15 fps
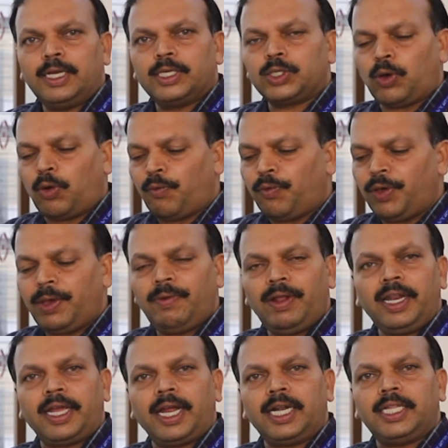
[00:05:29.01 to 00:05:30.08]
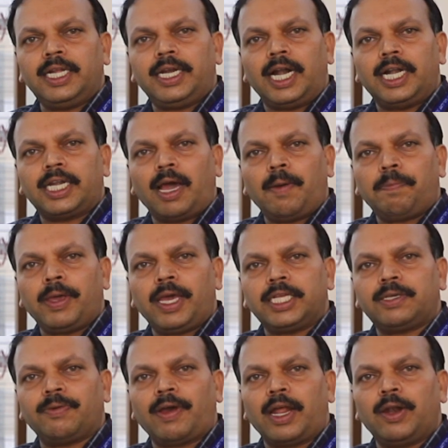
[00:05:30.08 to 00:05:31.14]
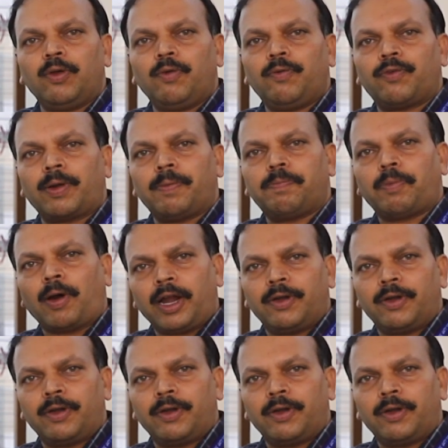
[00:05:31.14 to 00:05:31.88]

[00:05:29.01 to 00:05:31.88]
So we will get the delta pH value from 0.5. I